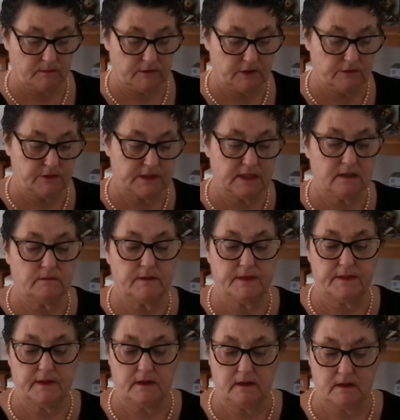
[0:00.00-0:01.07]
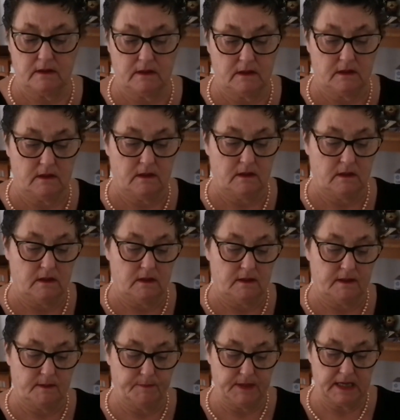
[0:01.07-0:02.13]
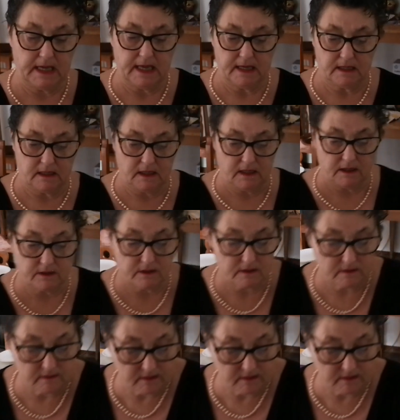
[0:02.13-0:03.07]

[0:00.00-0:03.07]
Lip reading: Use it with the big end here.